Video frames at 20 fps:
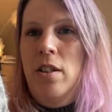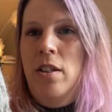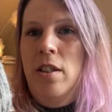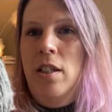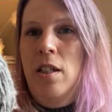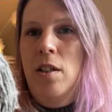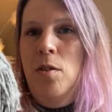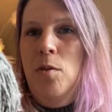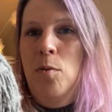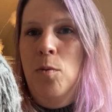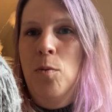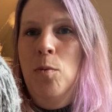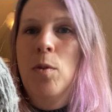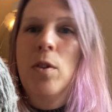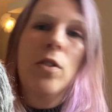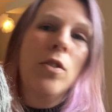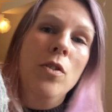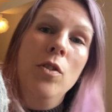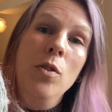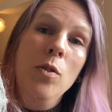than
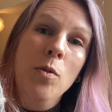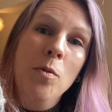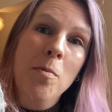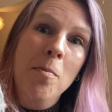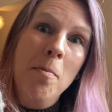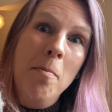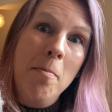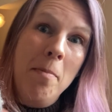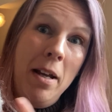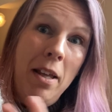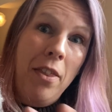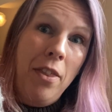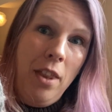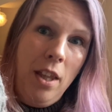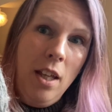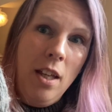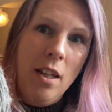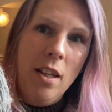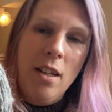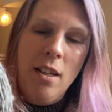what you may
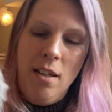think.